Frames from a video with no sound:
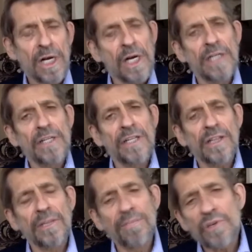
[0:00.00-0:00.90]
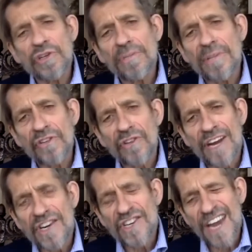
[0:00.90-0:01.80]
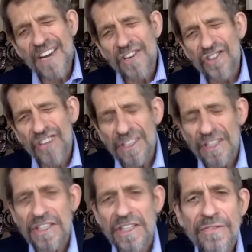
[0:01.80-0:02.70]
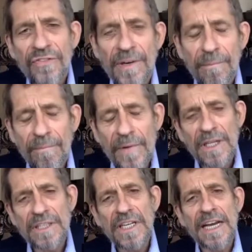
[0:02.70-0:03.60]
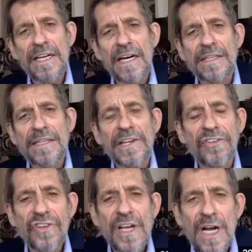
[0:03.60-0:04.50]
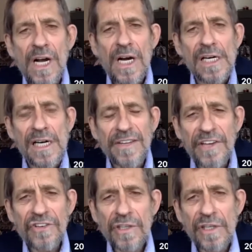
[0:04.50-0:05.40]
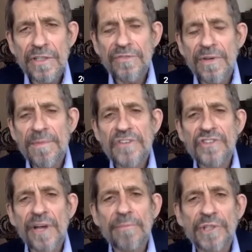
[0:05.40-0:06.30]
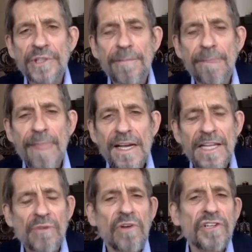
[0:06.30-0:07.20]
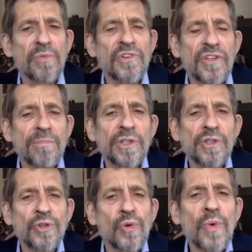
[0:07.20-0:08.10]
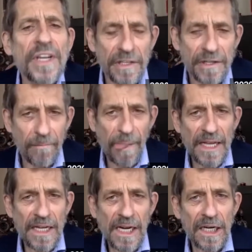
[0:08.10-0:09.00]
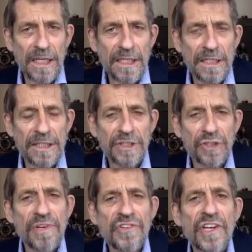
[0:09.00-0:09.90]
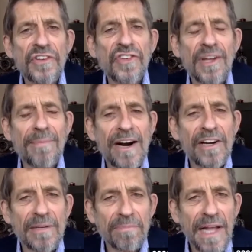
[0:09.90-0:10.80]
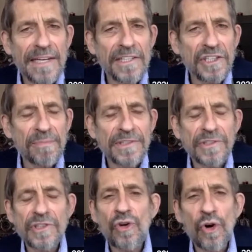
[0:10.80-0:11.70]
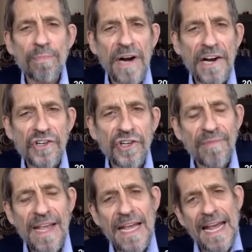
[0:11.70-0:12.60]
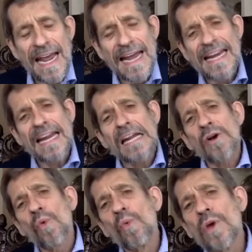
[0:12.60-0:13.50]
path. The Bush administration had a slightly different take on this. And they started from the assumption that Russia was simply too weak to resist American blandishments or pressure. And we